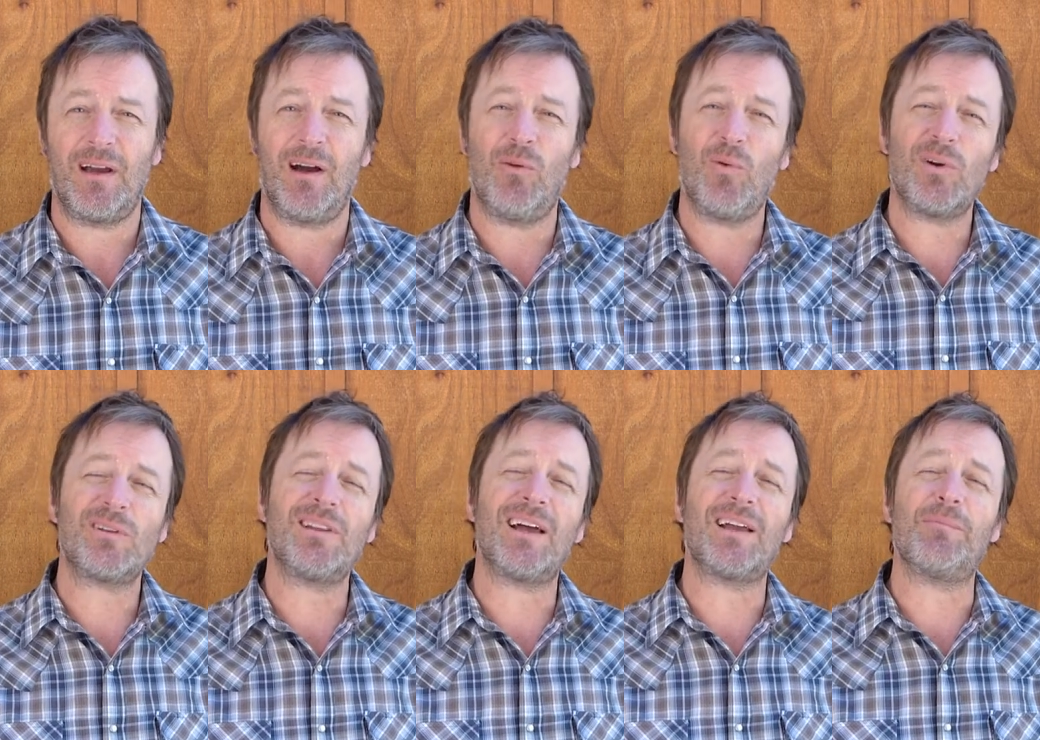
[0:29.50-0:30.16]
I
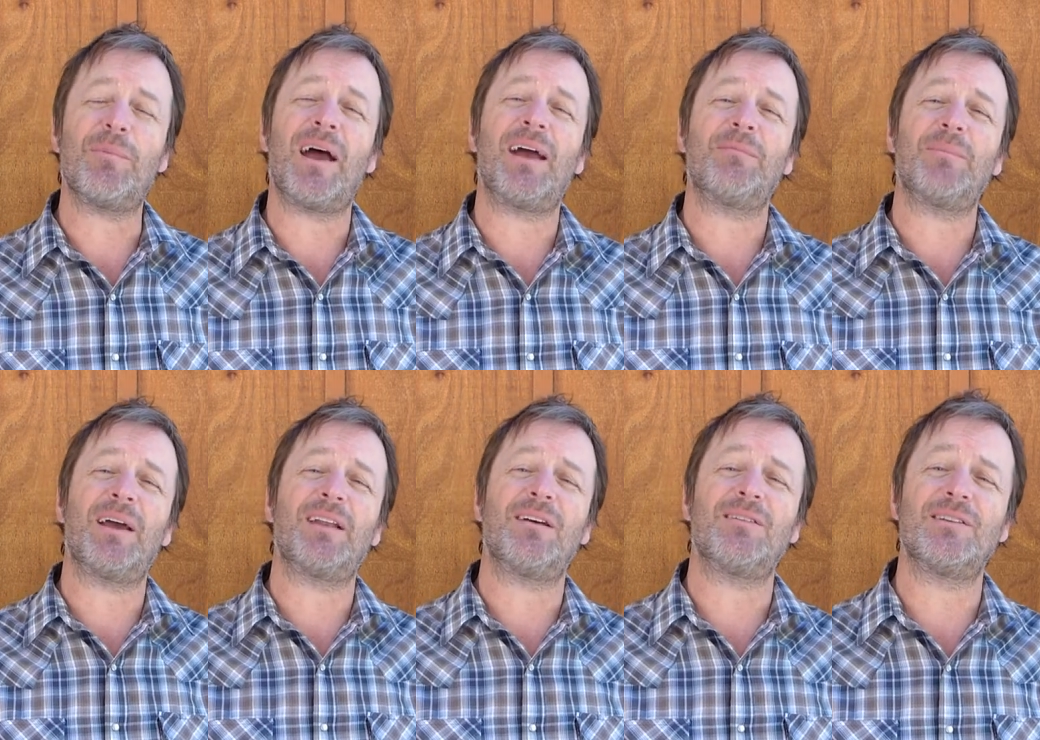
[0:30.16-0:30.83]
worked like a
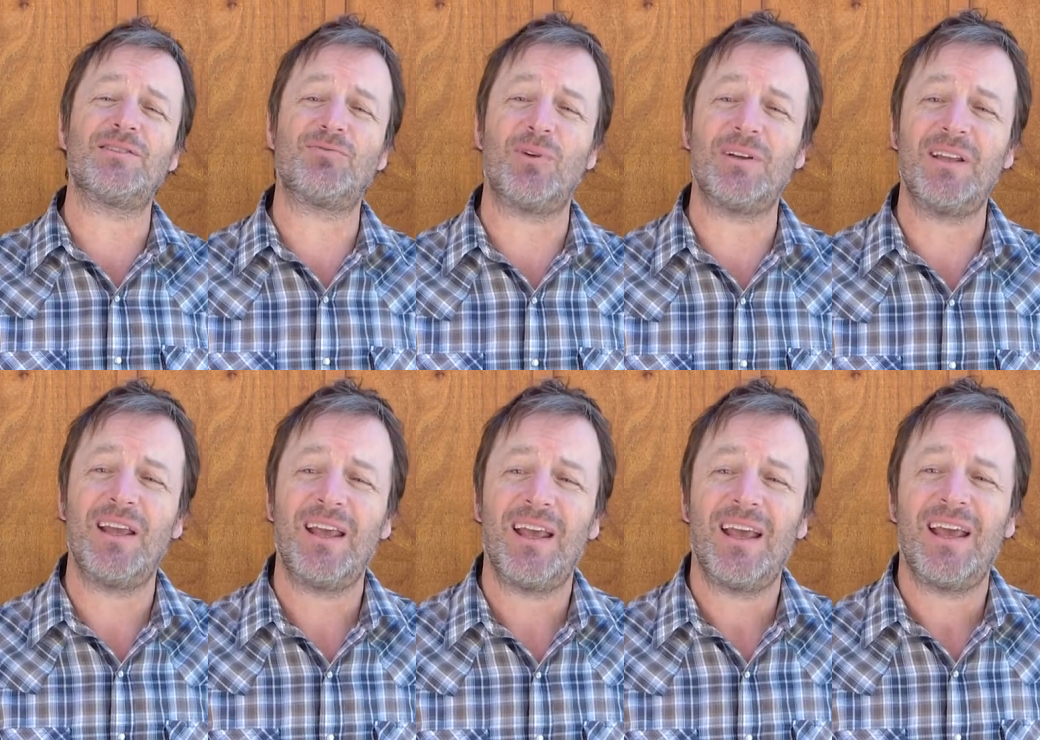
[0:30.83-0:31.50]
madman on this
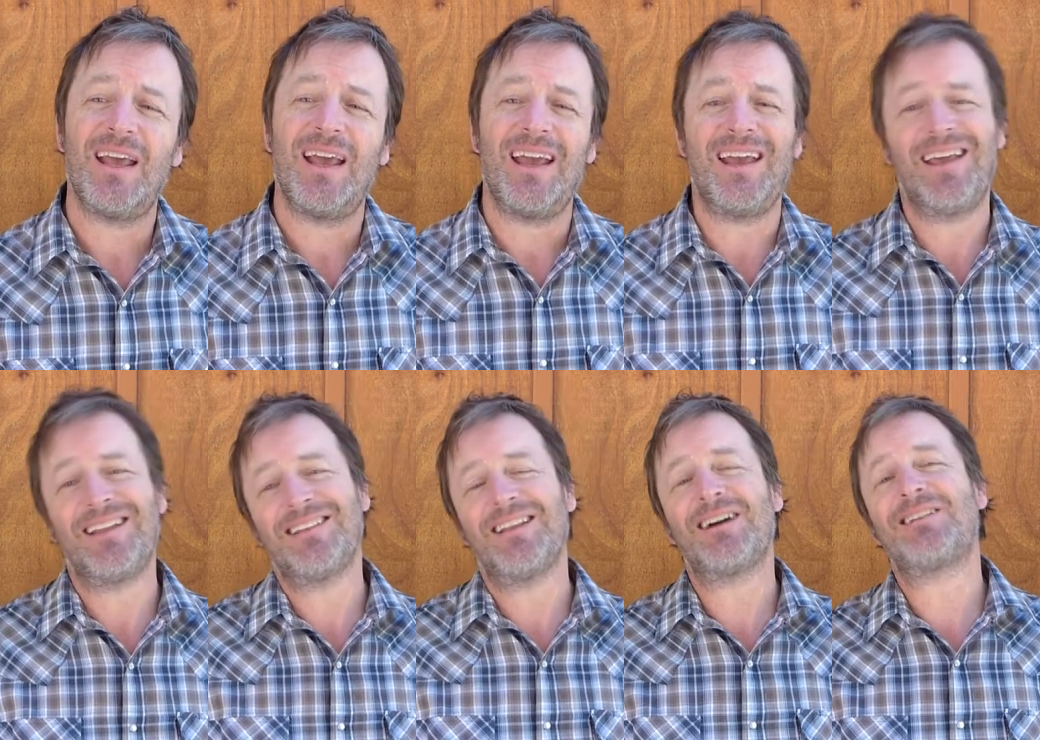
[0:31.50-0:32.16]
one,
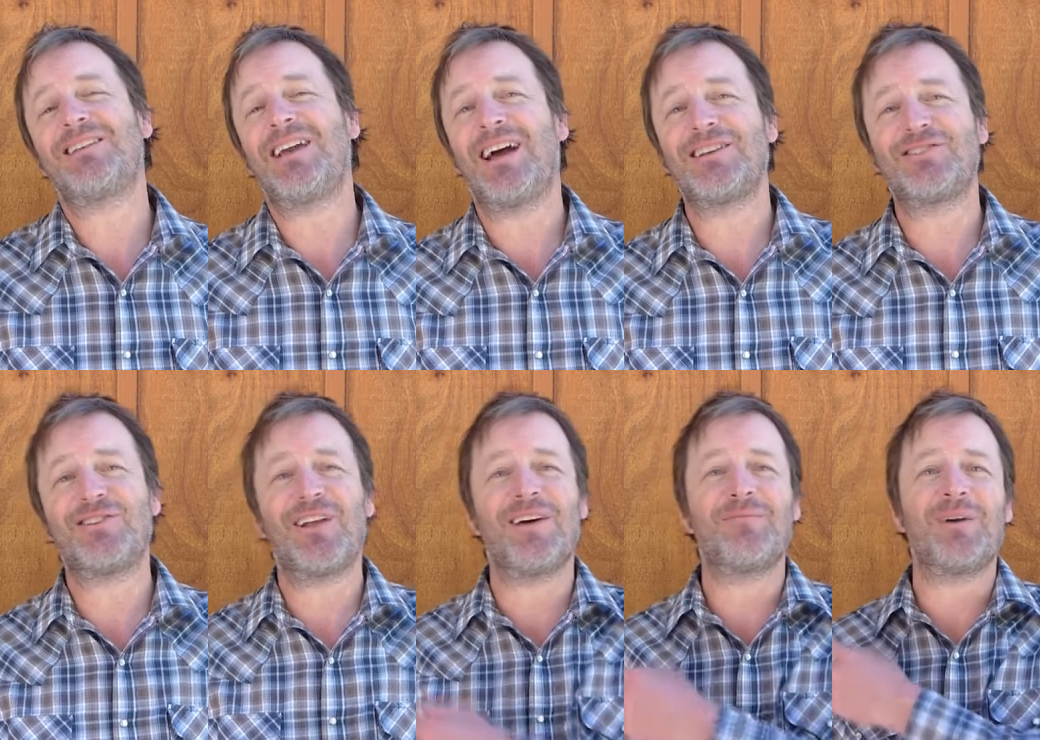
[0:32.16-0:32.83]
and luckily I
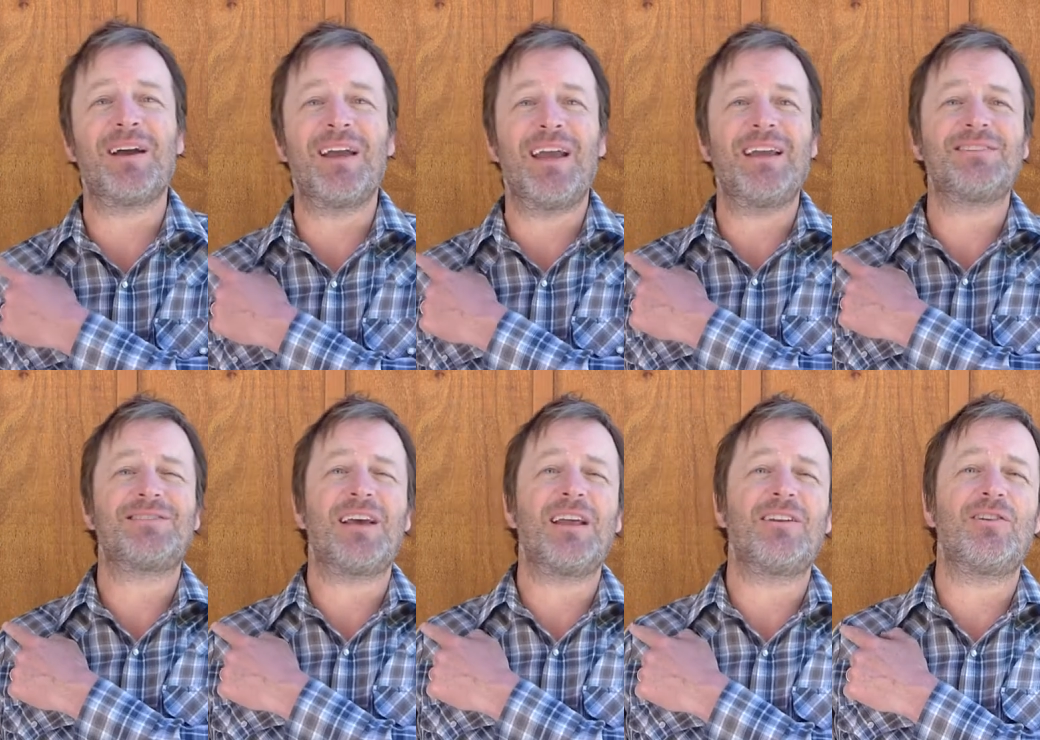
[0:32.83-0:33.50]
still have my
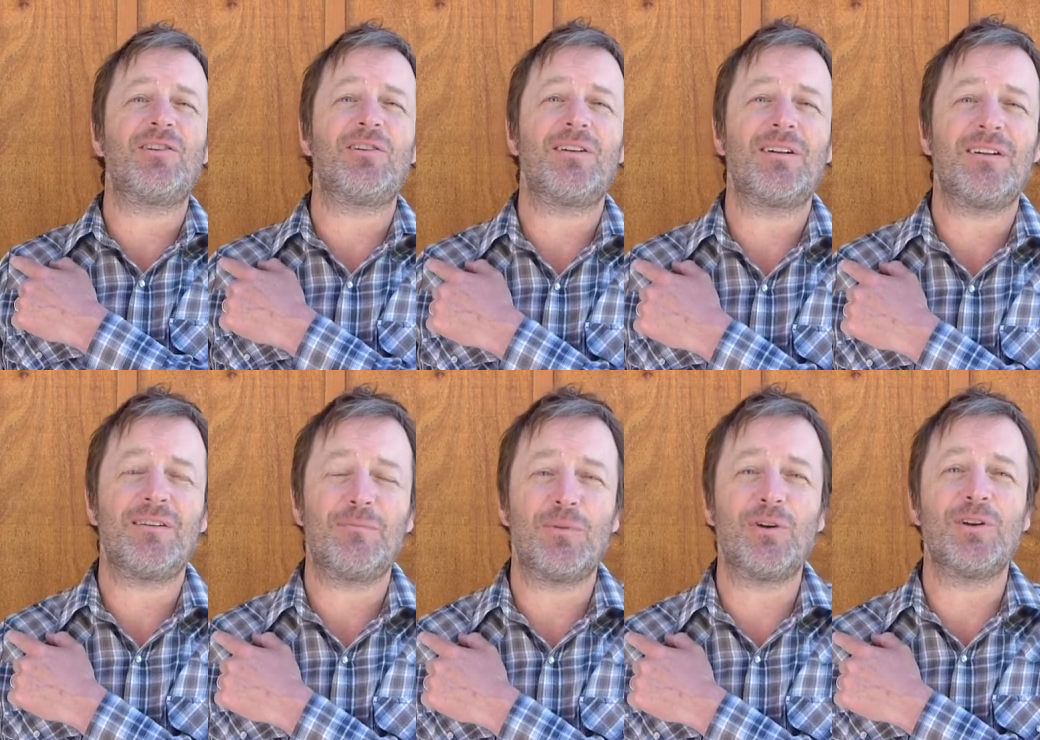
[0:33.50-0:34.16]
ace editor,
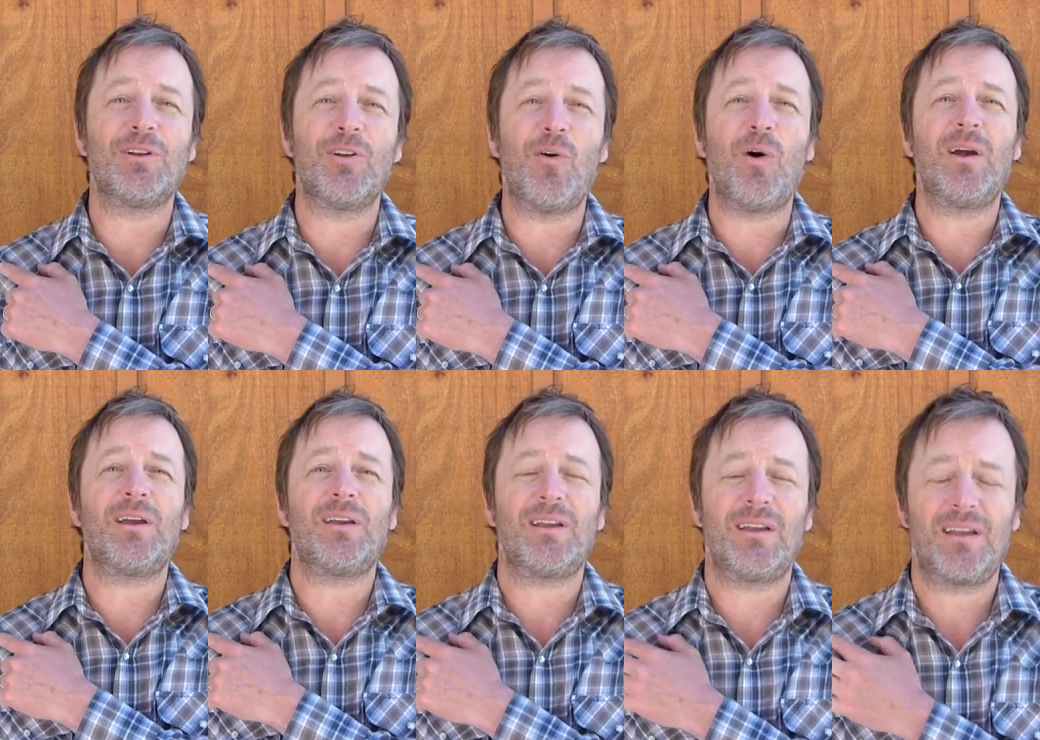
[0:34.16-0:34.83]
Myrna
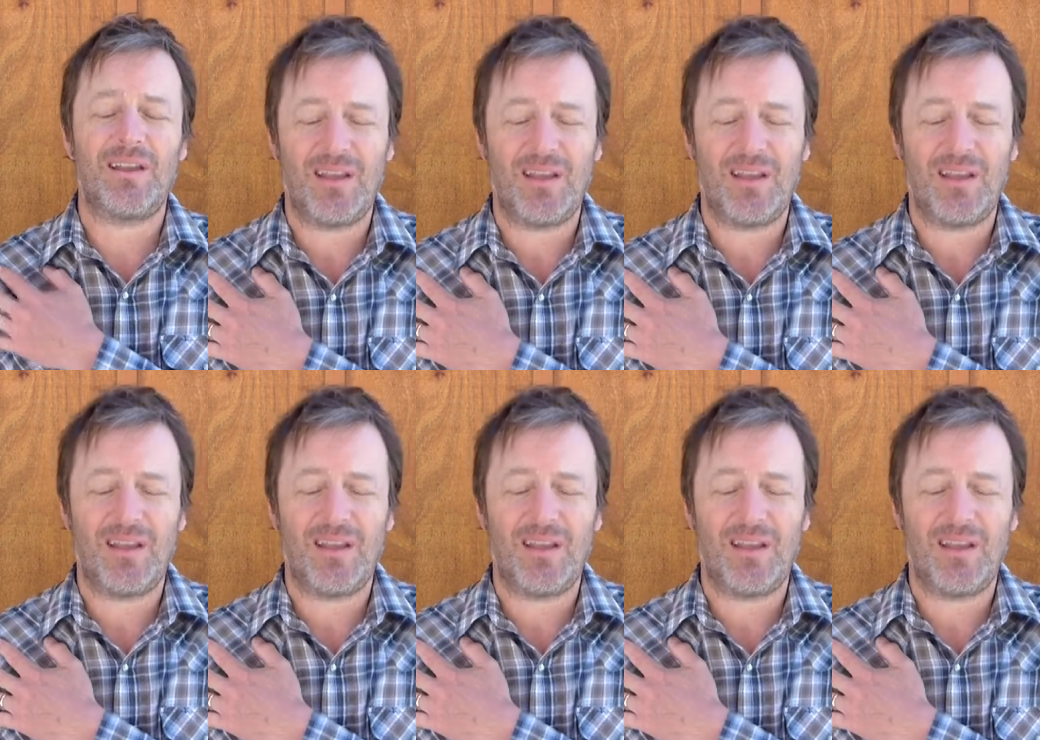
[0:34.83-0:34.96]
Loy,